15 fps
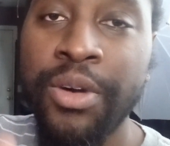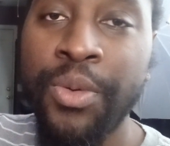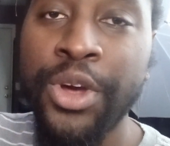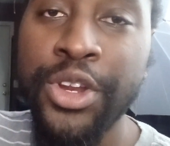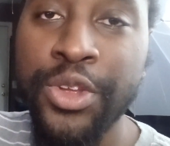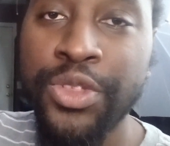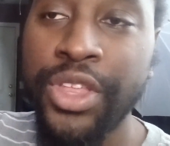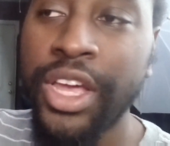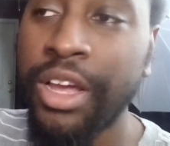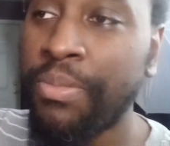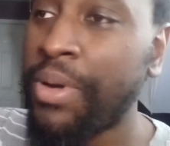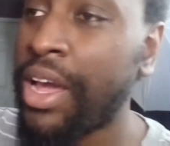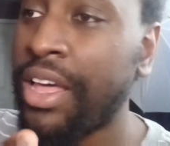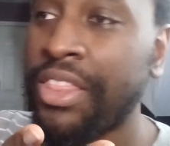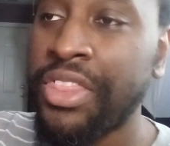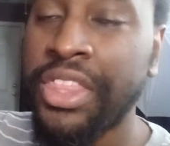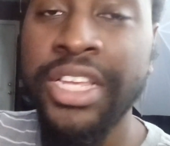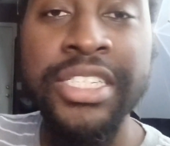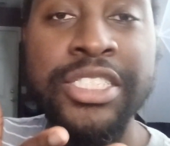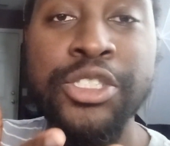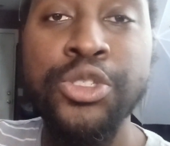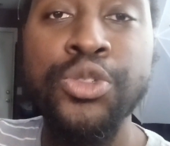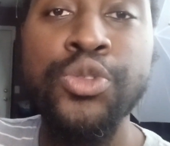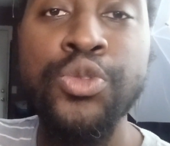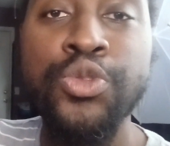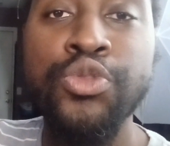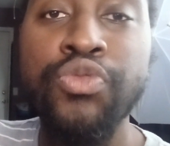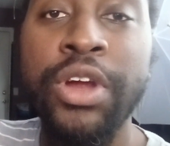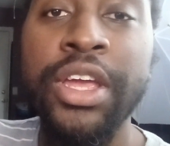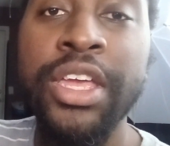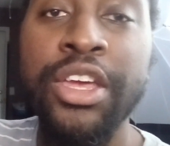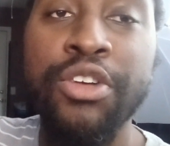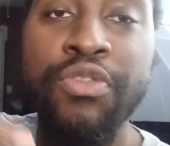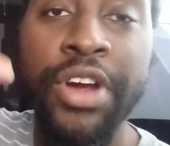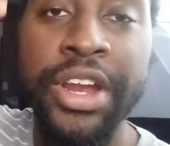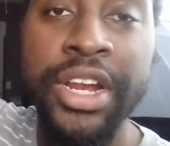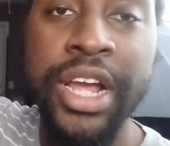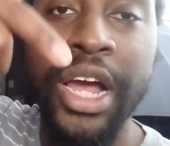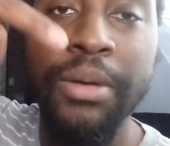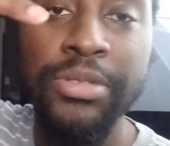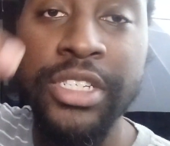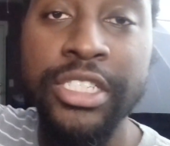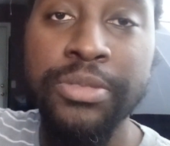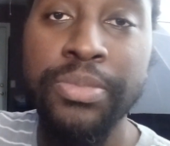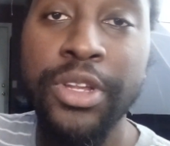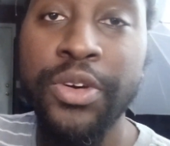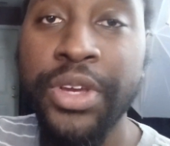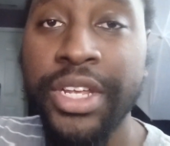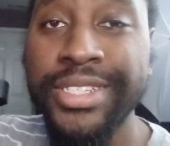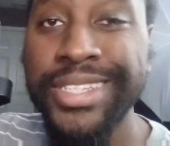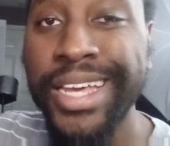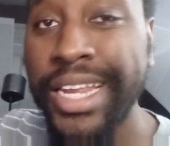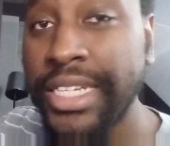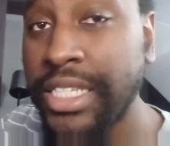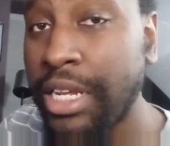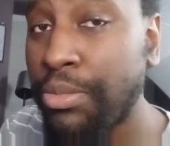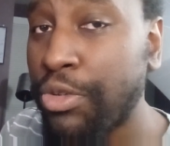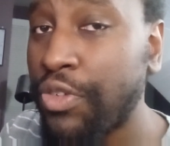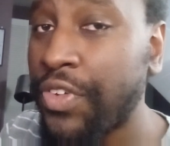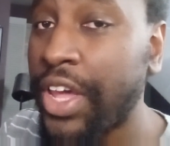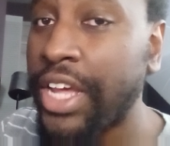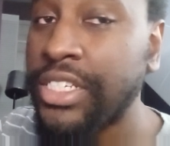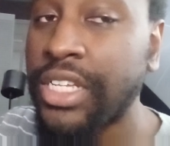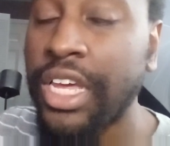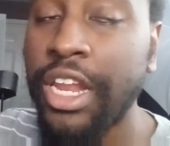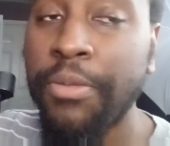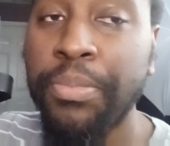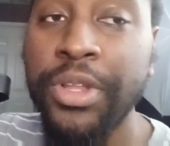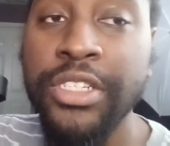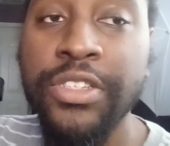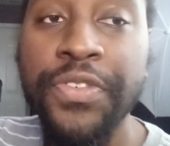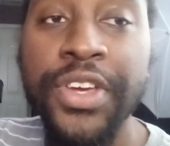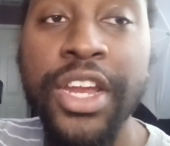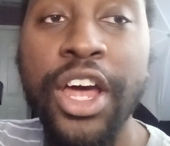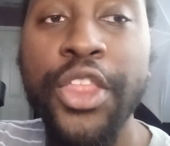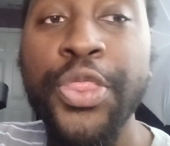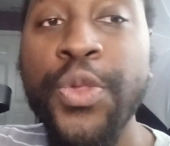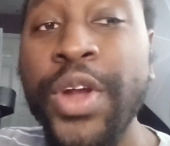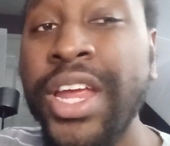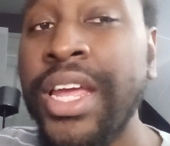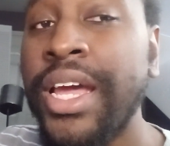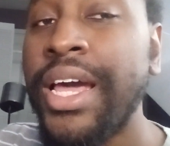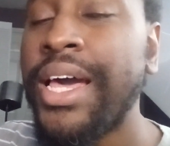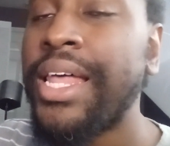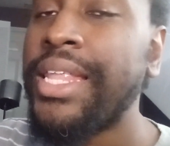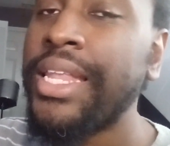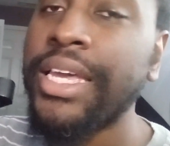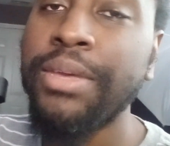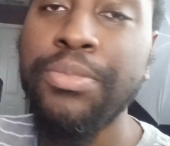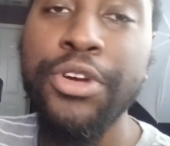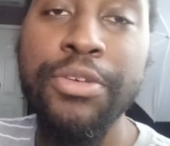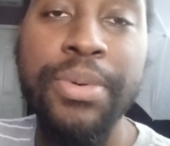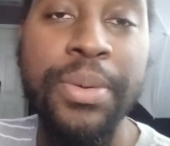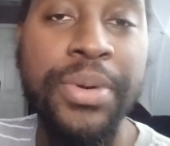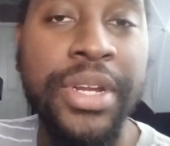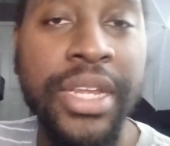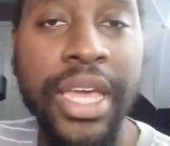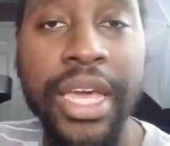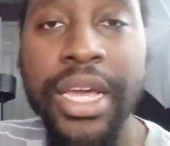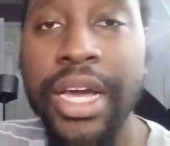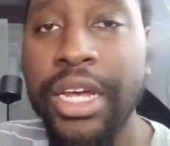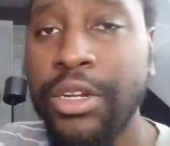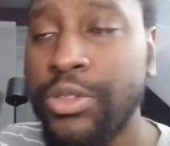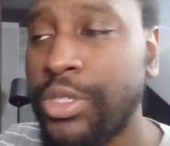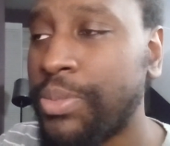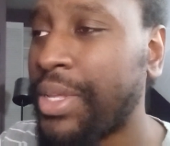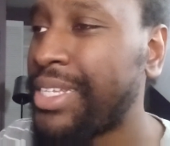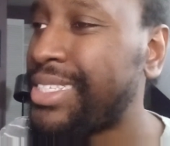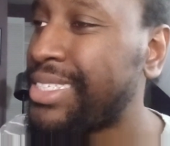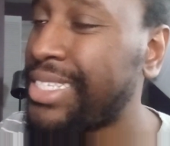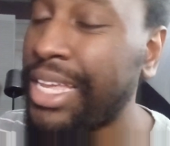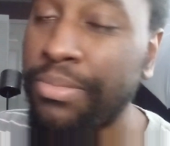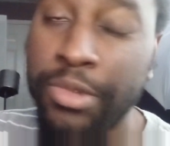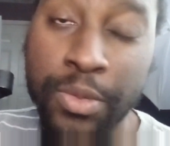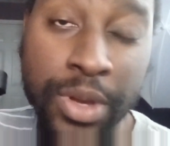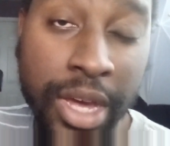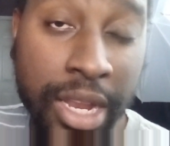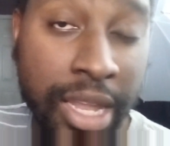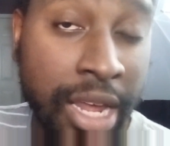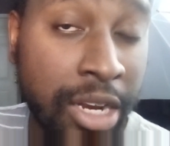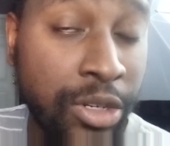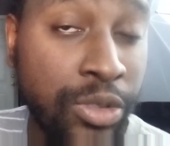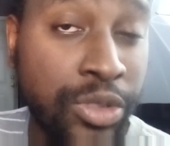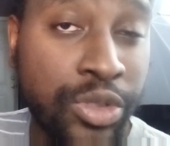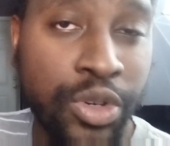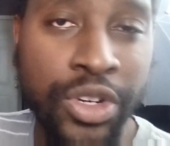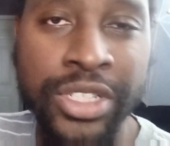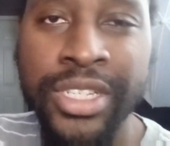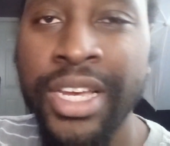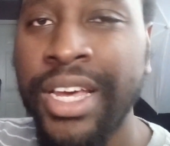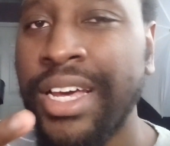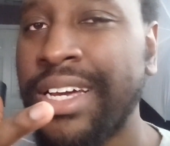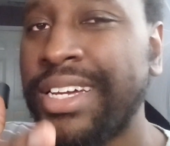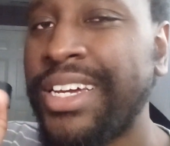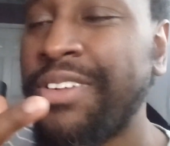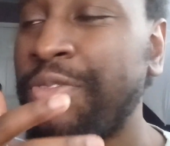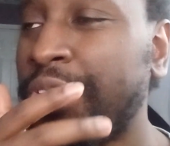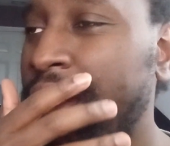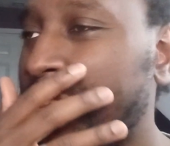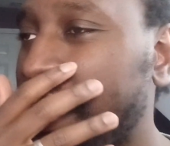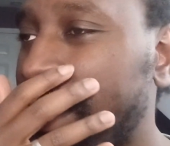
What do you think about this news right here? Write in the comment section below. Get us to entertain, motivate, educate, and please don't forget all three. Lucky Murray back with another Gamecock news update today, man. We got a lot of news stories. Couldn't really